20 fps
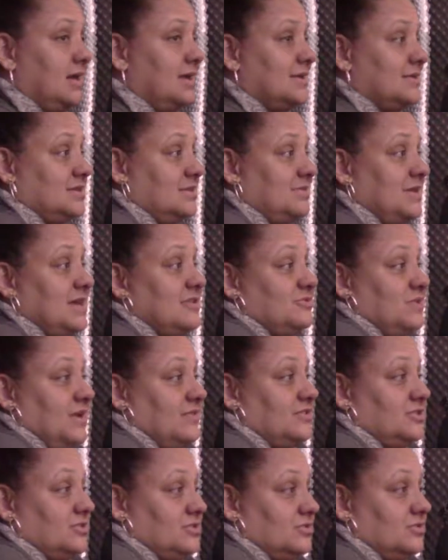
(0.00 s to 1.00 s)
Sometimes we
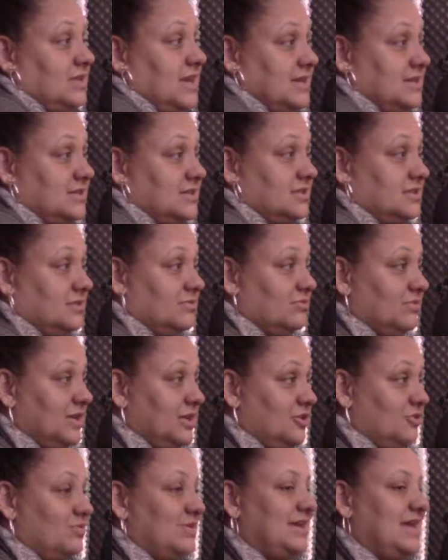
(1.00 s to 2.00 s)
have to do that to the
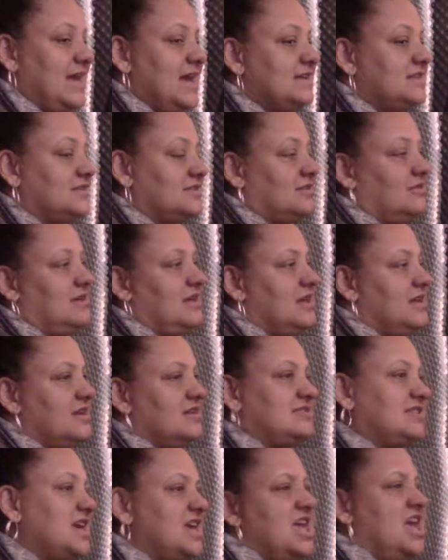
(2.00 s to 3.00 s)
renter. We can't just go down there
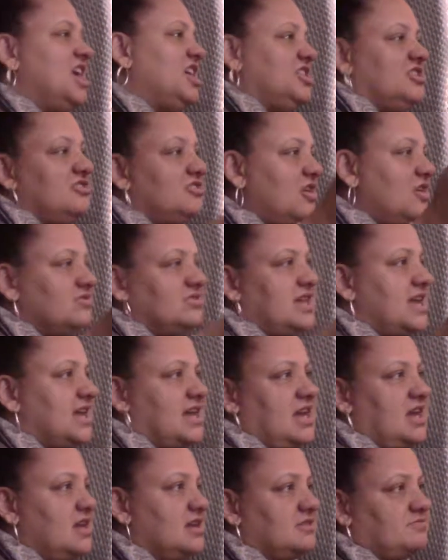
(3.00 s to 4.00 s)
and say, you don't take
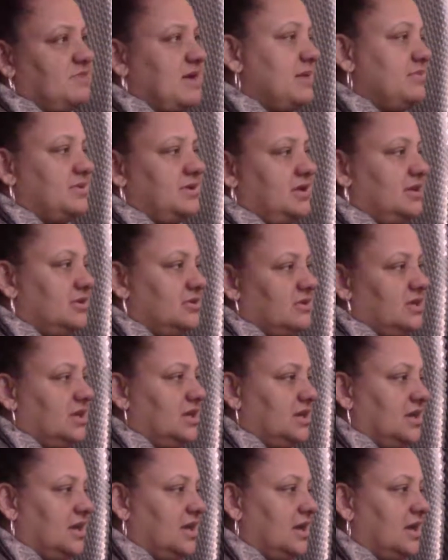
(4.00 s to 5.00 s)
care of this property and you
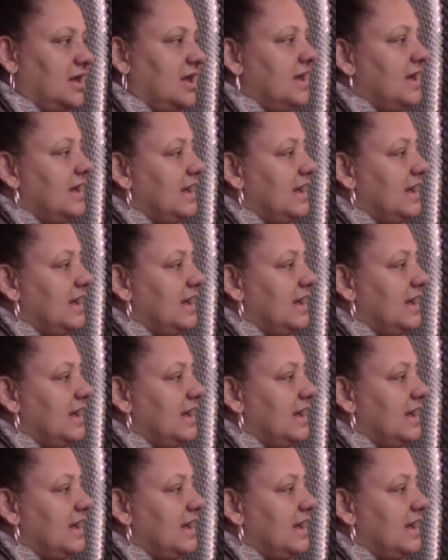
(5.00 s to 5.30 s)
need to.